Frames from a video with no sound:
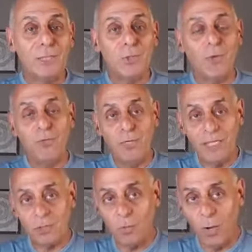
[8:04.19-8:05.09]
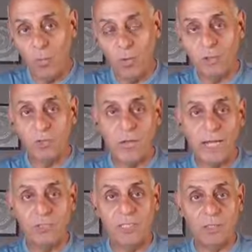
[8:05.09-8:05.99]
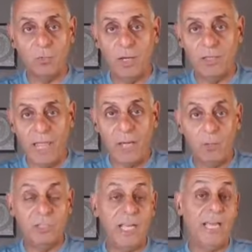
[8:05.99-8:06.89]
So if you get the right word tracks, you get the right language,